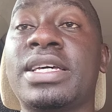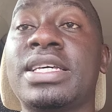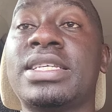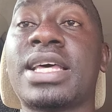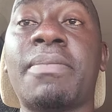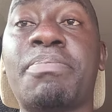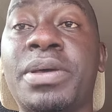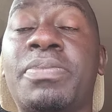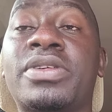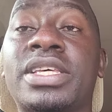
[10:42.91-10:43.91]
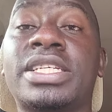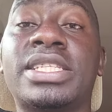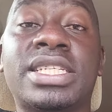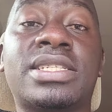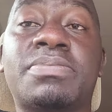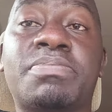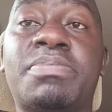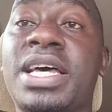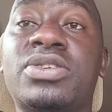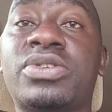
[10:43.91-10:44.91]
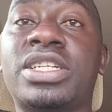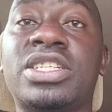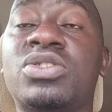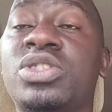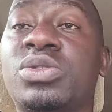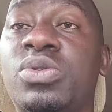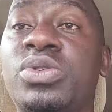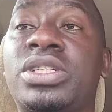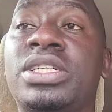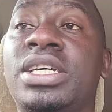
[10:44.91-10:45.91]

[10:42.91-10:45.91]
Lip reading: some people say this person is not good.